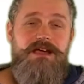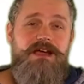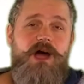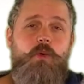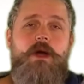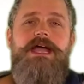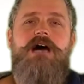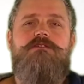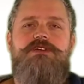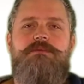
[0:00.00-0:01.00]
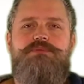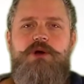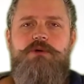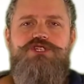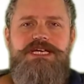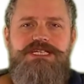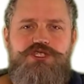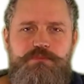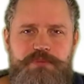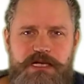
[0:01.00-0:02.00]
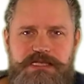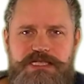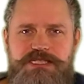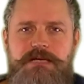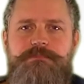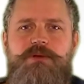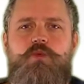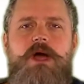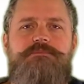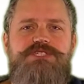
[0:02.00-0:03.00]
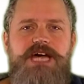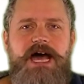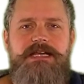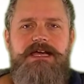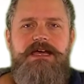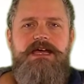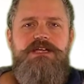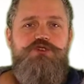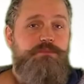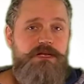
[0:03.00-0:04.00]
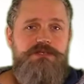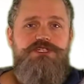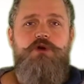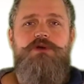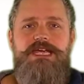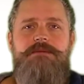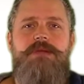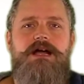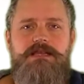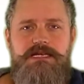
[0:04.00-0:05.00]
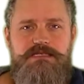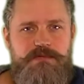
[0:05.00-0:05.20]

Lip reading: A way out of that approach is to build a simple website to build your email list.